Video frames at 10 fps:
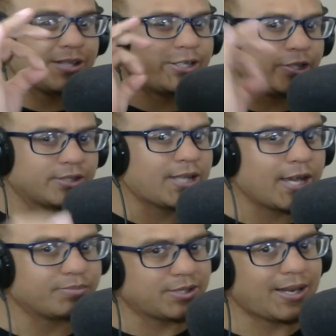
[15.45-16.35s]
that you stay
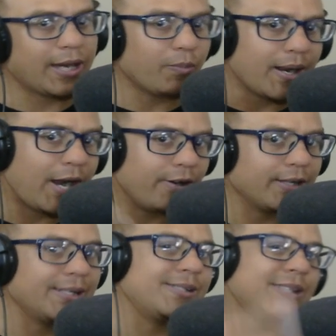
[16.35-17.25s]
up to date when I
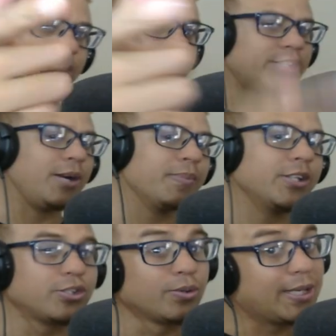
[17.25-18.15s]
release. Let's just jump
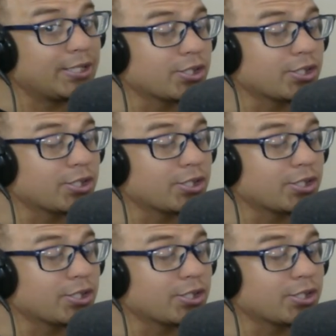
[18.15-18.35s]
into it. Let's